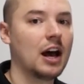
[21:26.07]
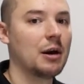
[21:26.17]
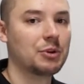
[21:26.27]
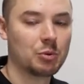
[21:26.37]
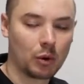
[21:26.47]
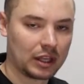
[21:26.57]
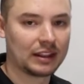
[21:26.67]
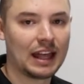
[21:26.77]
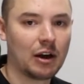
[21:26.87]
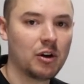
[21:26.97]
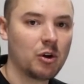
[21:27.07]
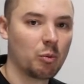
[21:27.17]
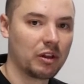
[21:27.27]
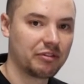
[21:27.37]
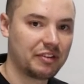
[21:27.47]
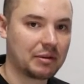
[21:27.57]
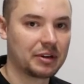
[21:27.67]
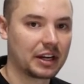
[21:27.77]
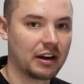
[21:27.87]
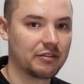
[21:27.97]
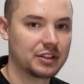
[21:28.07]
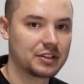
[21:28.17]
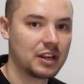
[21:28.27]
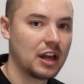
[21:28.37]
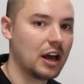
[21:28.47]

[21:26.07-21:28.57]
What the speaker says: But you won't get that with fabric covers.